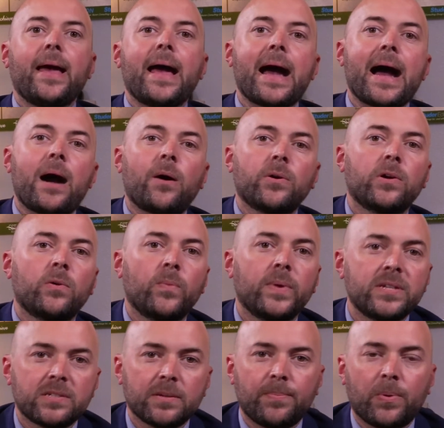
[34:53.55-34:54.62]
How can we
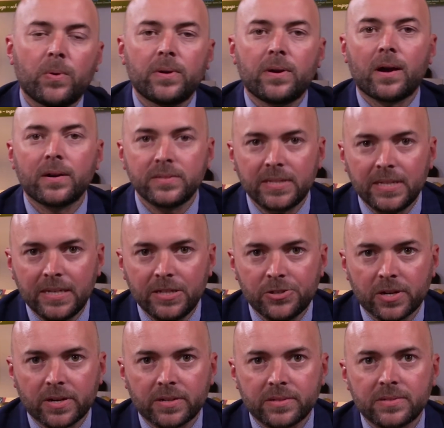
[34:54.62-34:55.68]
support our
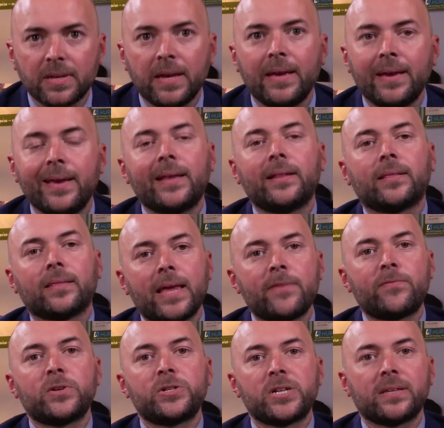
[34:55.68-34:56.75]
teachers in
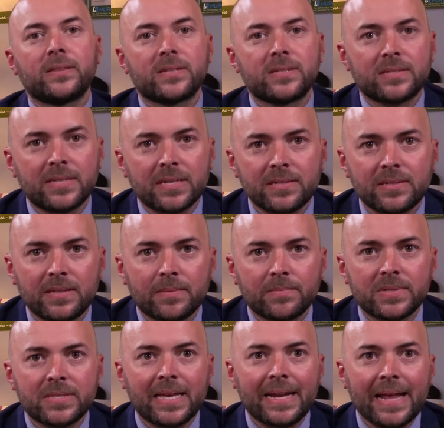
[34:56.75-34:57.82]
leveraging the
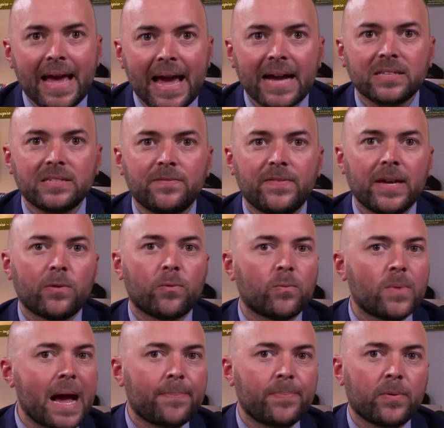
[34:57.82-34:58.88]
systems that activate
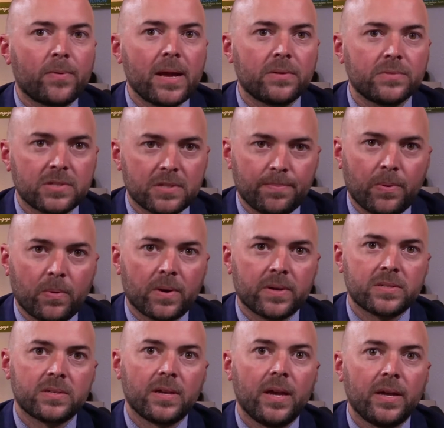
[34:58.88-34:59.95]
wraparound
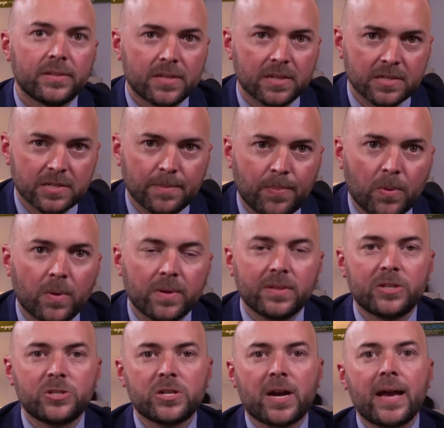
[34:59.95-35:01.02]
supports to support the
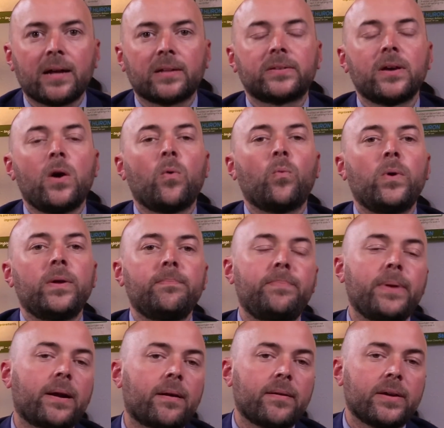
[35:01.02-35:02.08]
child when
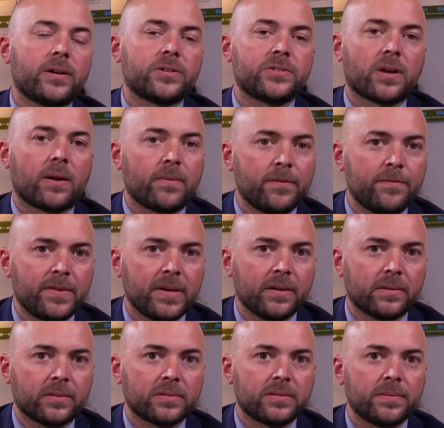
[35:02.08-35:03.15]
barriers are
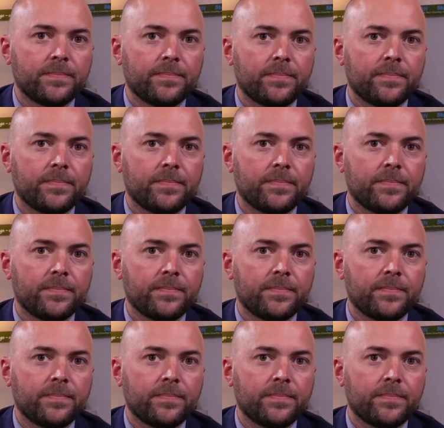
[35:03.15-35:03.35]
revealed?